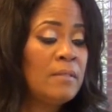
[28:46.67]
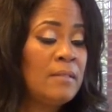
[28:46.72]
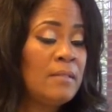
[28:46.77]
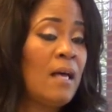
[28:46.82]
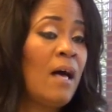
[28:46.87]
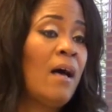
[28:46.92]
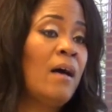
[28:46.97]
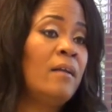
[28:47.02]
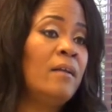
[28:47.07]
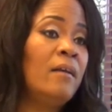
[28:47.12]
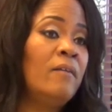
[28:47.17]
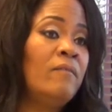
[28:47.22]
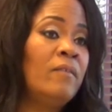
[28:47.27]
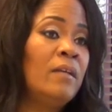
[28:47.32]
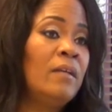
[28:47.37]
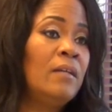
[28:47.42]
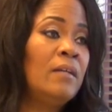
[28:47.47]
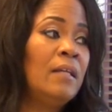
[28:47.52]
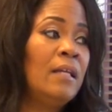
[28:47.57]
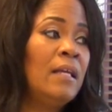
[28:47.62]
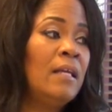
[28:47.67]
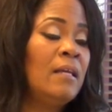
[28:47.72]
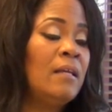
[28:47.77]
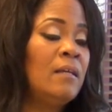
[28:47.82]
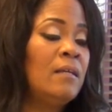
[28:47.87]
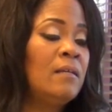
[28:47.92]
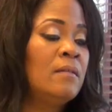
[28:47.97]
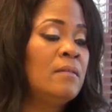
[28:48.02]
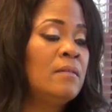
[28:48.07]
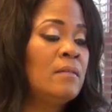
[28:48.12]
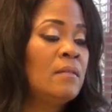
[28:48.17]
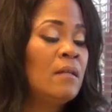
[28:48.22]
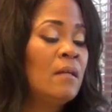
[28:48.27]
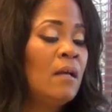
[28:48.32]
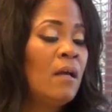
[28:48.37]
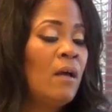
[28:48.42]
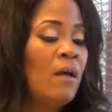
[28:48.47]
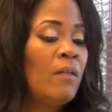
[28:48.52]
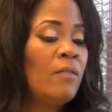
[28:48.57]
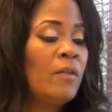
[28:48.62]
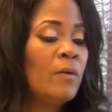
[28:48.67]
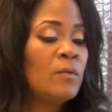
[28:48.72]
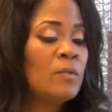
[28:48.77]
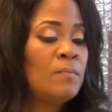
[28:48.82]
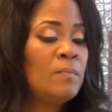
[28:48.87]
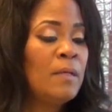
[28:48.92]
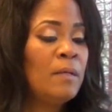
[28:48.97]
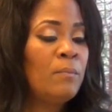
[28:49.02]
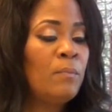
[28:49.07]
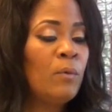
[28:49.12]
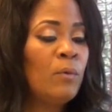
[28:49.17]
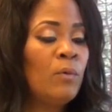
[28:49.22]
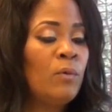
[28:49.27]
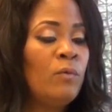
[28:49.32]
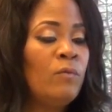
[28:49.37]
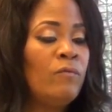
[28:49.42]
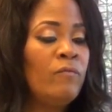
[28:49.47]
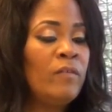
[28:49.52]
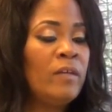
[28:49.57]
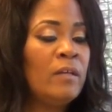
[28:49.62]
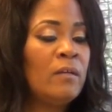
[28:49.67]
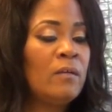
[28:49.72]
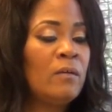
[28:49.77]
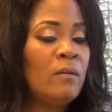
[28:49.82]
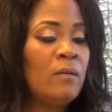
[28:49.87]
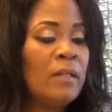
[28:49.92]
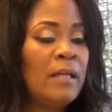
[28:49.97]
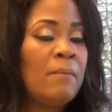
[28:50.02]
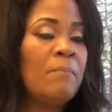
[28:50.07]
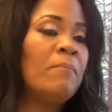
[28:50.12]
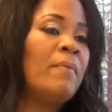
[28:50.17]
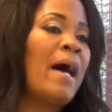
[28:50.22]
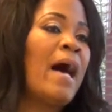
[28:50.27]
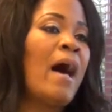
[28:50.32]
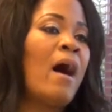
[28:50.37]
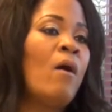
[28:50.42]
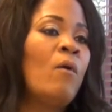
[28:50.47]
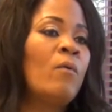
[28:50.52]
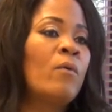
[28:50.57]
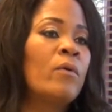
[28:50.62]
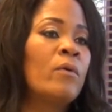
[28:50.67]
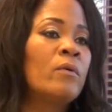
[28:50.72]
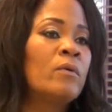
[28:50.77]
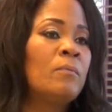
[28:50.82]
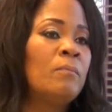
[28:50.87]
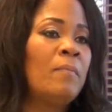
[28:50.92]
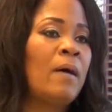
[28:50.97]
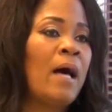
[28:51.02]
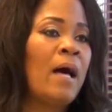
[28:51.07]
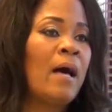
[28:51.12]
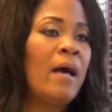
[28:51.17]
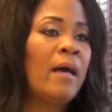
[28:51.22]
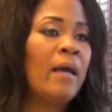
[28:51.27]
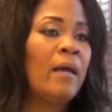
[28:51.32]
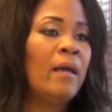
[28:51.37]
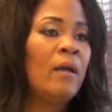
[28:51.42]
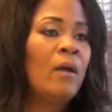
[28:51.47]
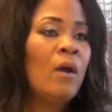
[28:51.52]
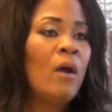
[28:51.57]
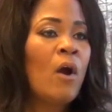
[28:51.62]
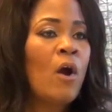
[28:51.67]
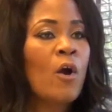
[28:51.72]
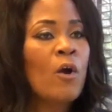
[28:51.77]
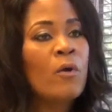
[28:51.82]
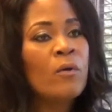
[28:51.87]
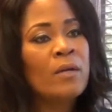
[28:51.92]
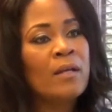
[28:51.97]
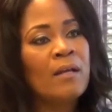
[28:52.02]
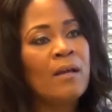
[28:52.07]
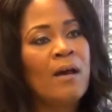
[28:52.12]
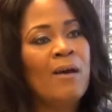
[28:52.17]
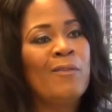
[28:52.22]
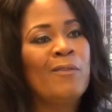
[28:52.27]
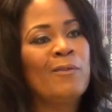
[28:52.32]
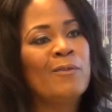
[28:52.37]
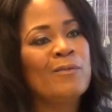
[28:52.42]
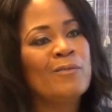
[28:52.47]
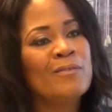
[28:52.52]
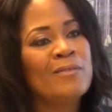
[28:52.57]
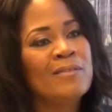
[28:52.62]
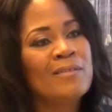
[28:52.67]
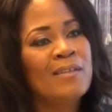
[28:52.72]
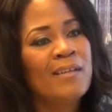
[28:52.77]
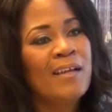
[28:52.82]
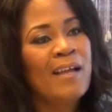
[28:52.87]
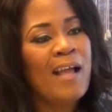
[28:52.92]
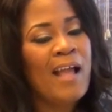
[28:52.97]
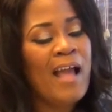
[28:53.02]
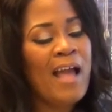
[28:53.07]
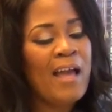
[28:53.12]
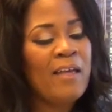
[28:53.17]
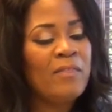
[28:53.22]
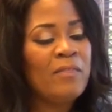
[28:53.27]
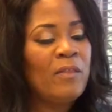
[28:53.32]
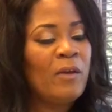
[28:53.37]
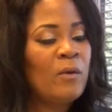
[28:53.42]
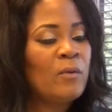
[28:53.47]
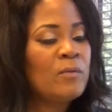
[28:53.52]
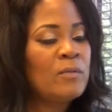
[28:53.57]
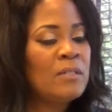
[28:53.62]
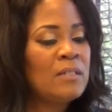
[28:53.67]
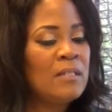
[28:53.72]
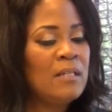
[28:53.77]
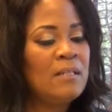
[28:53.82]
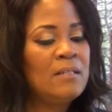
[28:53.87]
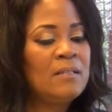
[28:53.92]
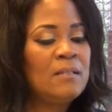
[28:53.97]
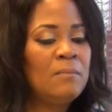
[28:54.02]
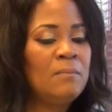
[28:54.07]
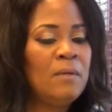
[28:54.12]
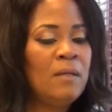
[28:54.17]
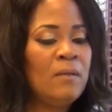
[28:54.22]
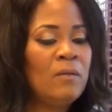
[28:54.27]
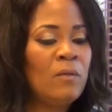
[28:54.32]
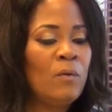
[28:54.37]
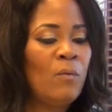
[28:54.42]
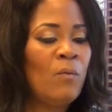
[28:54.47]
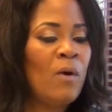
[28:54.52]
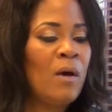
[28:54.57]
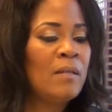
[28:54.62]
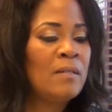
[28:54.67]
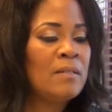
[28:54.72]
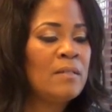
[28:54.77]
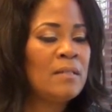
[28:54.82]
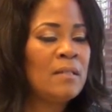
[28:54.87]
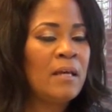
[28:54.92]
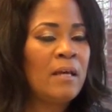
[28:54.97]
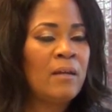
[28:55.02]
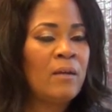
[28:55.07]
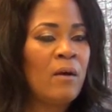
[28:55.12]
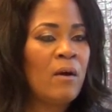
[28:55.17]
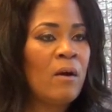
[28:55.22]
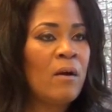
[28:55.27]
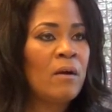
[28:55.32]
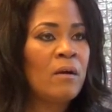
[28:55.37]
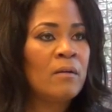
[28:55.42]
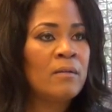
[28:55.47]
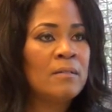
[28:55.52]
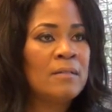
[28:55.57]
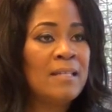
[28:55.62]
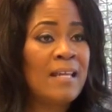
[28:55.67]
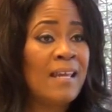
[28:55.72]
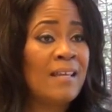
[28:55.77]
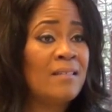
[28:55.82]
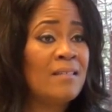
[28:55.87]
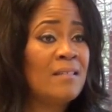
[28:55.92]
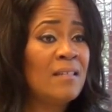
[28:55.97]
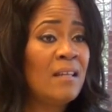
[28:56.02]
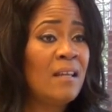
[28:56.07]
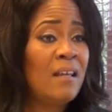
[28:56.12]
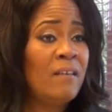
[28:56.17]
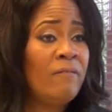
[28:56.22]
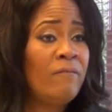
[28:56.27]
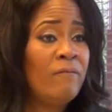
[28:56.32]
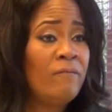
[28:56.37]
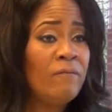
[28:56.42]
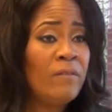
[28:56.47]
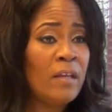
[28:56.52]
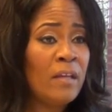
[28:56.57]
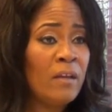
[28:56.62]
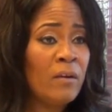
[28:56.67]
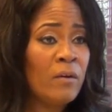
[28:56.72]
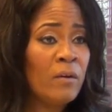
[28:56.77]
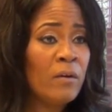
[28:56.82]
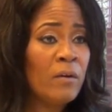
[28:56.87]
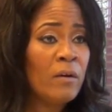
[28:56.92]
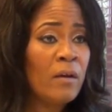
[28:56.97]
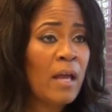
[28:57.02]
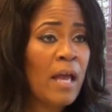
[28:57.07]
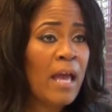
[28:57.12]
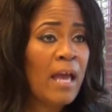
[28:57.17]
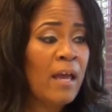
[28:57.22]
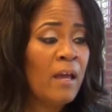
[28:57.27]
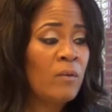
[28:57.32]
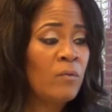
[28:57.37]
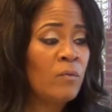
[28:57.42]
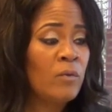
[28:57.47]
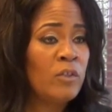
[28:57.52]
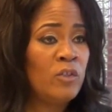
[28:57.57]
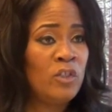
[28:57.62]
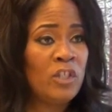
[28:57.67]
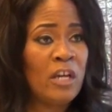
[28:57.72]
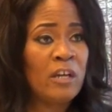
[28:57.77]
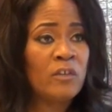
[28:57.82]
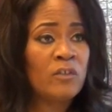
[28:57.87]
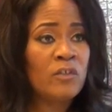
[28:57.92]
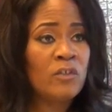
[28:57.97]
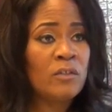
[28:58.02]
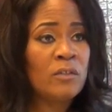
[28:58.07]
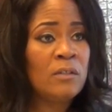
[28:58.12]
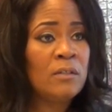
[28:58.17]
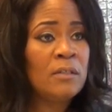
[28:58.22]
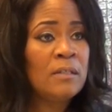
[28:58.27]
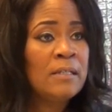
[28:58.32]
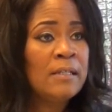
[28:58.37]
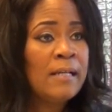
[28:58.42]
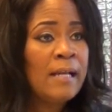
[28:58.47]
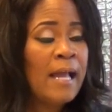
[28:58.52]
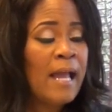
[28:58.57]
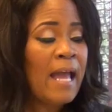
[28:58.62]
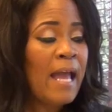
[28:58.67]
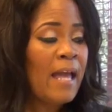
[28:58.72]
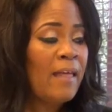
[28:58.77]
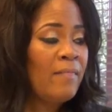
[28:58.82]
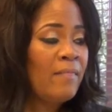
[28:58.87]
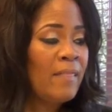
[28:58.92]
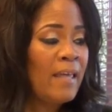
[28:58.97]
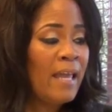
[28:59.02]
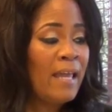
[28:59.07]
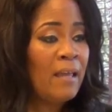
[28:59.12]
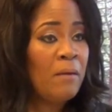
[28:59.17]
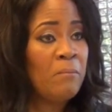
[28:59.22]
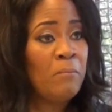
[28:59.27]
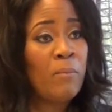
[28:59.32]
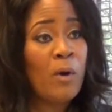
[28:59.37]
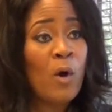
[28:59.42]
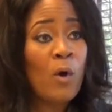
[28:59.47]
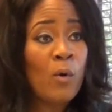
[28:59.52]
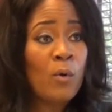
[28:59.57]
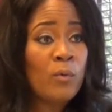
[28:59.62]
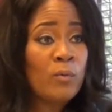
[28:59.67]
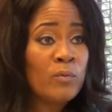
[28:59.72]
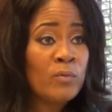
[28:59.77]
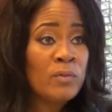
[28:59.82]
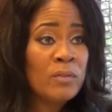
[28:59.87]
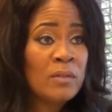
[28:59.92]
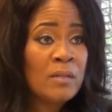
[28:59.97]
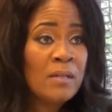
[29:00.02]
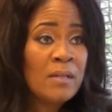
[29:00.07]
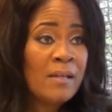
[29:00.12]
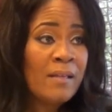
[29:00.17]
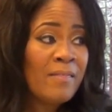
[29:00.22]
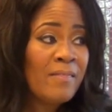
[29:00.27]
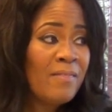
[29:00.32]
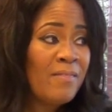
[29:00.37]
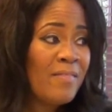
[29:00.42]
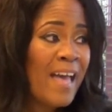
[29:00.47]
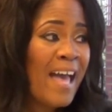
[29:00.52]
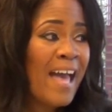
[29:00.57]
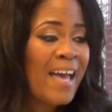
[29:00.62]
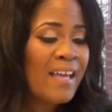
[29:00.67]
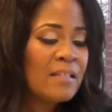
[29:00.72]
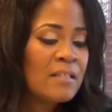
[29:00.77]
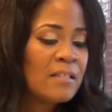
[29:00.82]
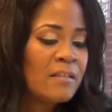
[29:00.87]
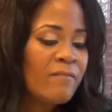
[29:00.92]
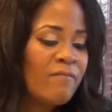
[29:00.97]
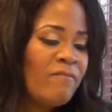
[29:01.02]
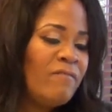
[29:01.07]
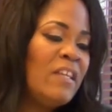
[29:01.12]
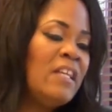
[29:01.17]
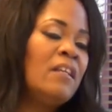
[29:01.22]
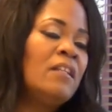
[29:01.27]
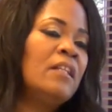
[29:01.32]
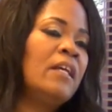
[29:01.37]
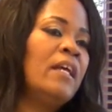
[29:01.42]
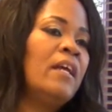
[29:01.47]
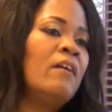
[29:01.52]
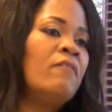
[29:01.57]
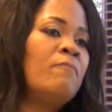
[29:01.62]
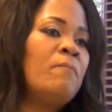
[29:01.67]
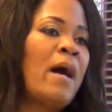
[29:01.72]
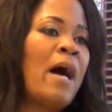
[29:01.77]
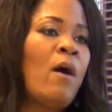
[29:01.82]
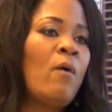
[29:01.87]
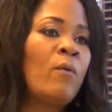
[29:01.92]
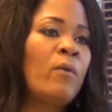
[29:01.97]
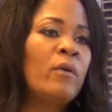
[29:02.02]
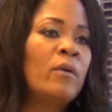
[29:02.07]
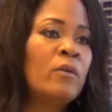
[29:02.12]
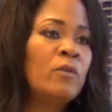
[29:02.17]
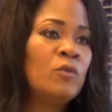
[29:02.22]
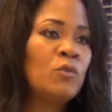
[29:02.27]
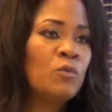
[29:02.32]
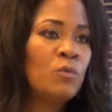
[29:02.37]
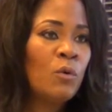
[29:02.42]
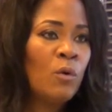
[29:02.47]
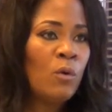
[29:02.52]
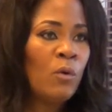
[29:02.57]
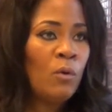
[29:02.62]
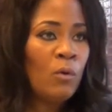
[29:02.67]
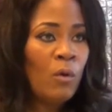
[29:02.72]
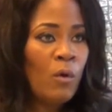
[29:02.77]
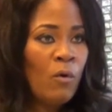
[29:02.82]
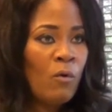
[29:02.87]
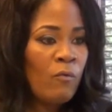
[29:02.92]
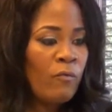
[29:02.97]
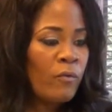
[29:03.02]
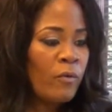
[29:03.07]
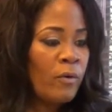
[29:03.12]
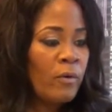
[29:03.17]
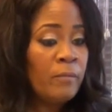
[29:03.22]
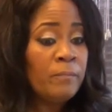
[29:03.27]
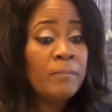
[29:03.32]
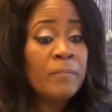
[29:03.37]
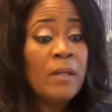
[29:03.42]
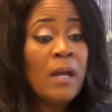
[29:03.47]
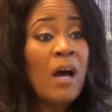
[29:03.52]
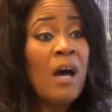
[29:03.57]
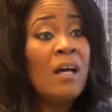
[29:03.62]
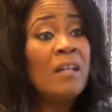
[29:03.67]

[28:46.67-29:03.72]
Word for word: side of it is those people who feel empowered by hurting others. Mm-hmm. And those tend to be the ones that are dancing in fear and rejection, and they impose that feeling of power and control over